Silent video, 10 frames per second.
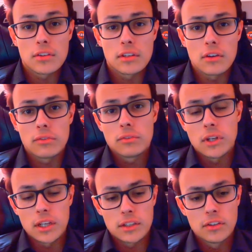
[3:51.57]
Like
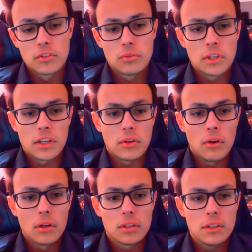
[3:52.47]
this, you get all
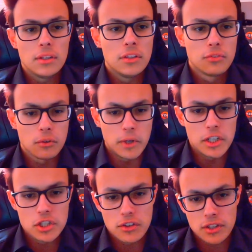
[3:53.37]
informations
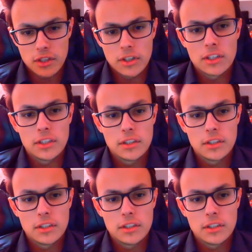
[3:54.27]
directly